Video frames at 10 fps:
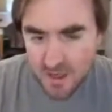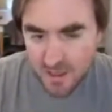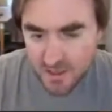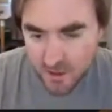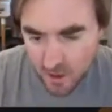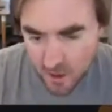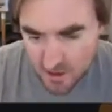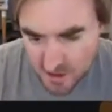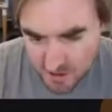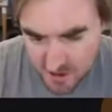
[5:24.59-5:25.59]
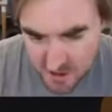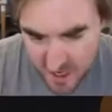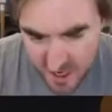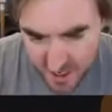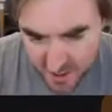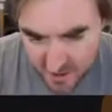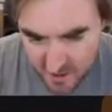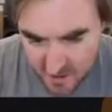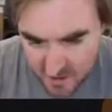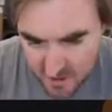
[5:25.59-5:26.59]
And you could also say
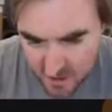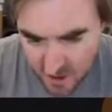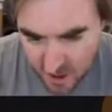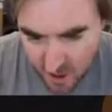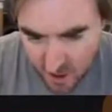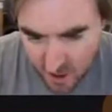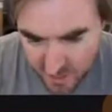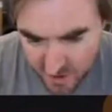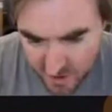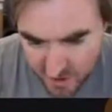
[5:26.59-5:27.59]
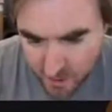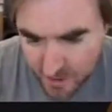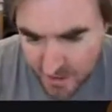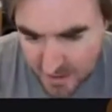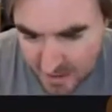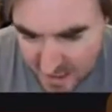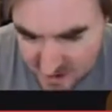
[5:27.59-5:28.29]
in